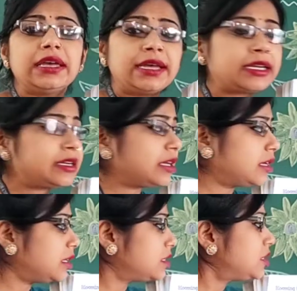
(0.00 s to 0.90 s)
It
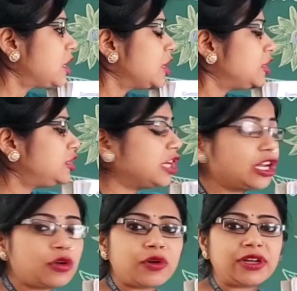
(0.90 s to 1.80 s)
is
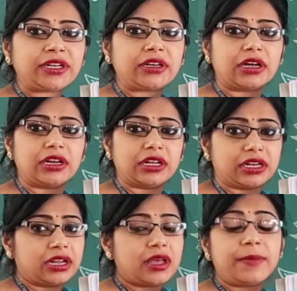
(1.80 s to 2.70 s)
yellow in
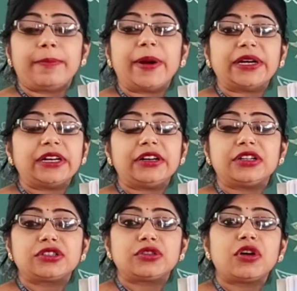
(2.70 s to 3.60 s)
color, but it
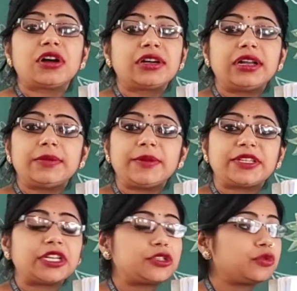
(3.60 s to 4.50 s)
is not
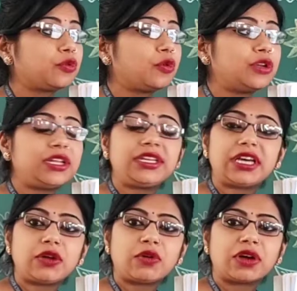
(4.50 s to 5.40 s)
limited to only
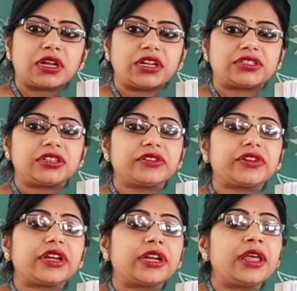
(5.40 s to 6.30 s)
yellow color,
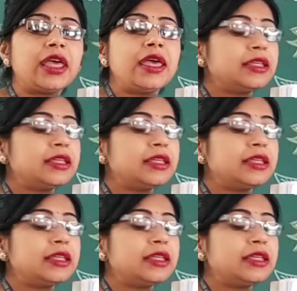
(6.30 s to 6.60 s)
children.